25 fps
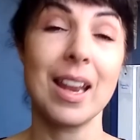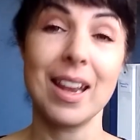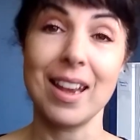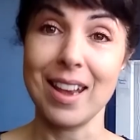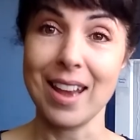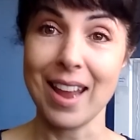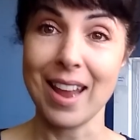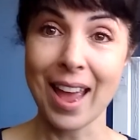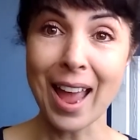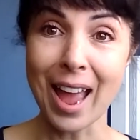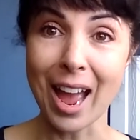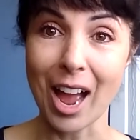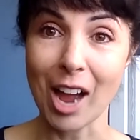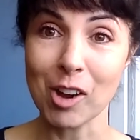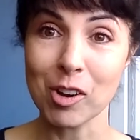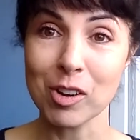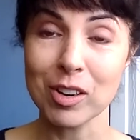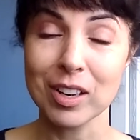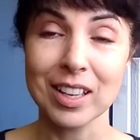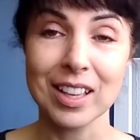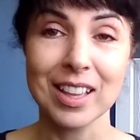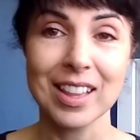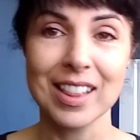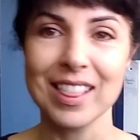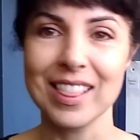Now,
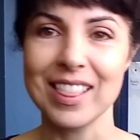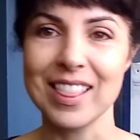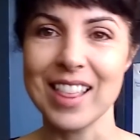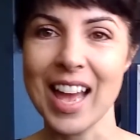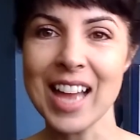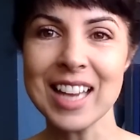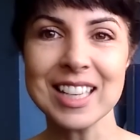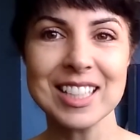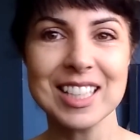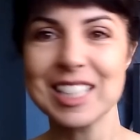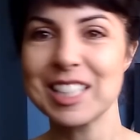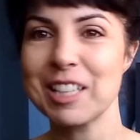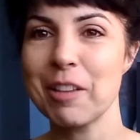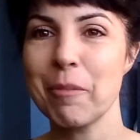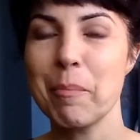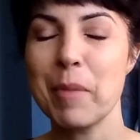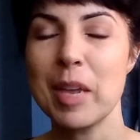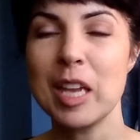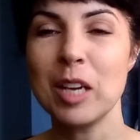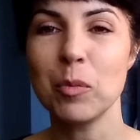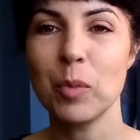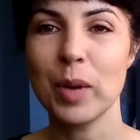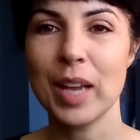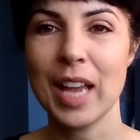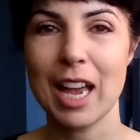that doesn't
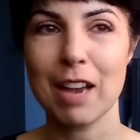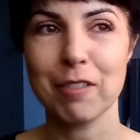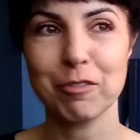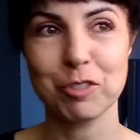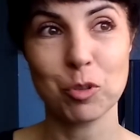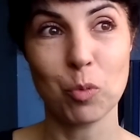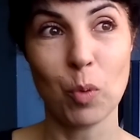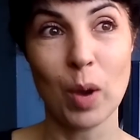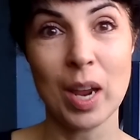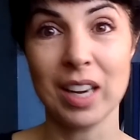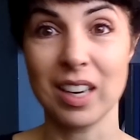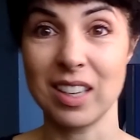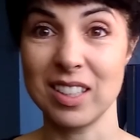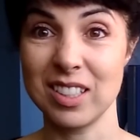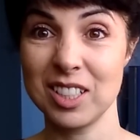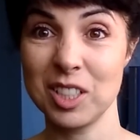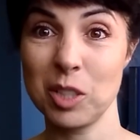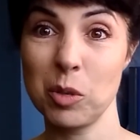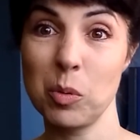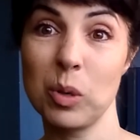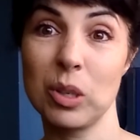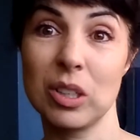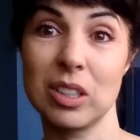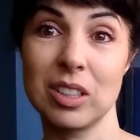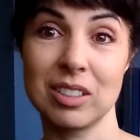mean we have to wait
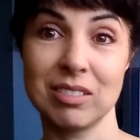until